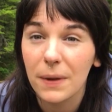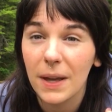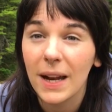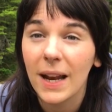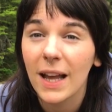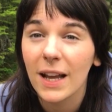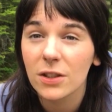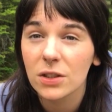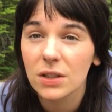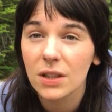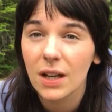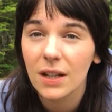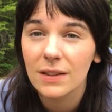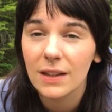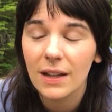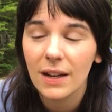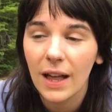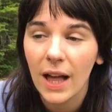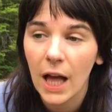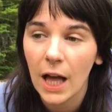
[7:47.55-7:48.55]
And I actually cut
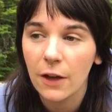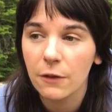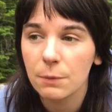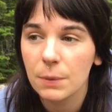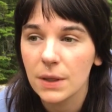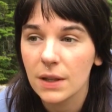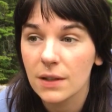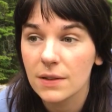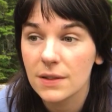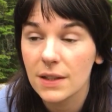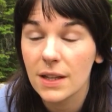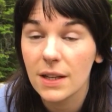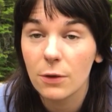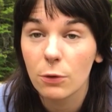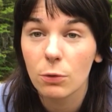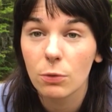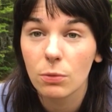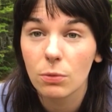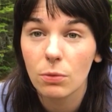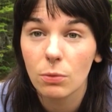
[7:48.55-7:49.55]
that in half because it
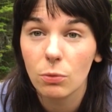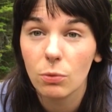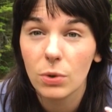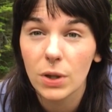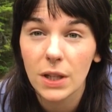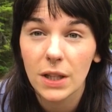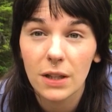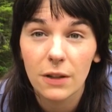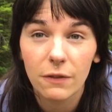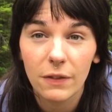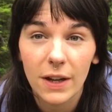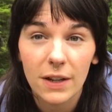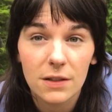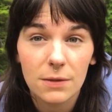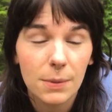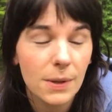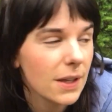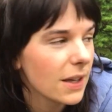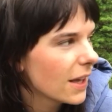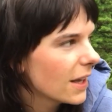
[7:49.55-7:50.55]
really affects me.